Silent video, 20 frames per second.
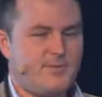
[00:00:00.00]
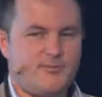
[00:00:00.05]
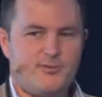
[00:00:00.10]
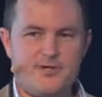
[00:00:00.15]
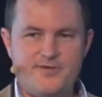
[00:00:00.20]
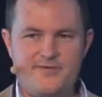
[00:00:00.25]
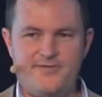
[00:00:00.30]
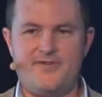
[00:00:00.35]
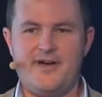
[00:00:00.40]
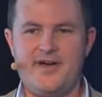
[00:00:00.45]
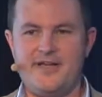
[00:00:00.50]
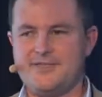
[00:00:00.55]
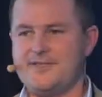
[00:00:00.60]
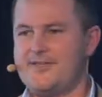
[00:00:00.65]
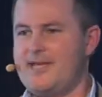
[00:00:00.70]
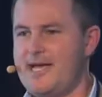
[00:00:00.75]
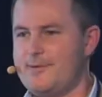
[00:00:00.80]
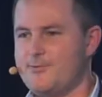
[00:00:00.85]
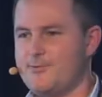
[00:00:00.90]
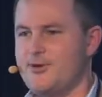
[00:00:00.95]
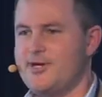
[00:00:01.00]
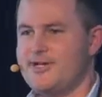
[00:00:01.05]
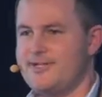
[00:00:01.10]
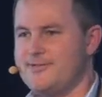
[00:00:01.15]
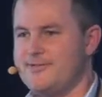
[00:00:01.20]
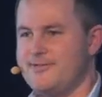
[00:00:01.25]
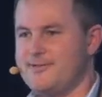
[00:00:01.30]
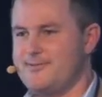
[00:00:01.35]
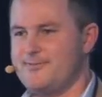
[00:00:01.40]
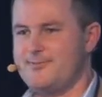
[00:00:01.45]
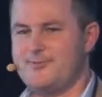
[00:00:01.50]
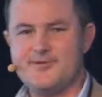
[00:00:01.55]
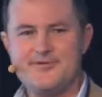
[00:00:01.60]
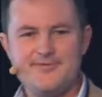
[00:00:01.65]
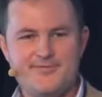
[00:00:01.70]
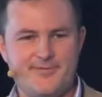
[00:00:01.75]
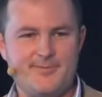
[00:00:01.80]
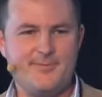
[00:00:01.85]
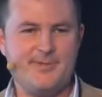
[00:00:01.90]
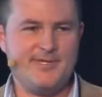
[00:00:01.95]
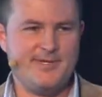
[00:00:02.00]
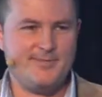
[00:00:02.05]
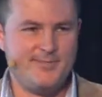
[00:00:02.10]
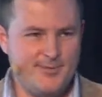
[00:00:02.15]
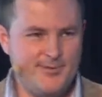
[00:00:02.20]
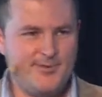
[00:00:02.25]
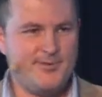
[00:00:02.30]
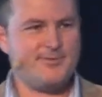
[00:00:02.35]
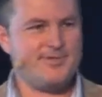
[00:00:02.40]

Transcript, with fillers: a pretty fast cab ride in this morning from the airport.